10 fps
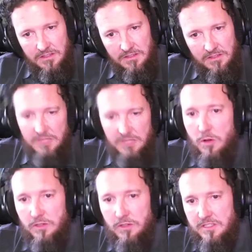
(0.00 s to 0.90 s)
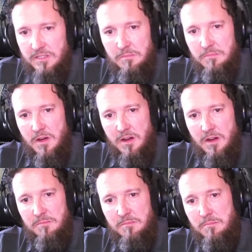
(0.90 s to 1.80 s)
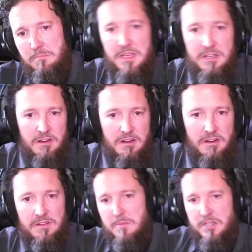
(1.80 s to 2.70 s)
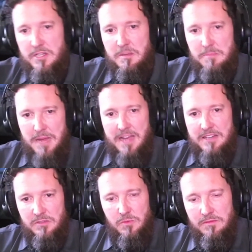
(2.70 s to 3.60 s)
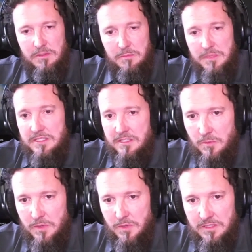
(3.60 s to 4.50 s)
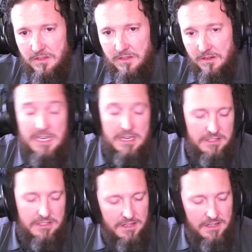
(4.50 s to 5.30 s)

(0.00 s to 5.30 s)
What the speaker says: the smallest bit of information that passes whatever the business needs.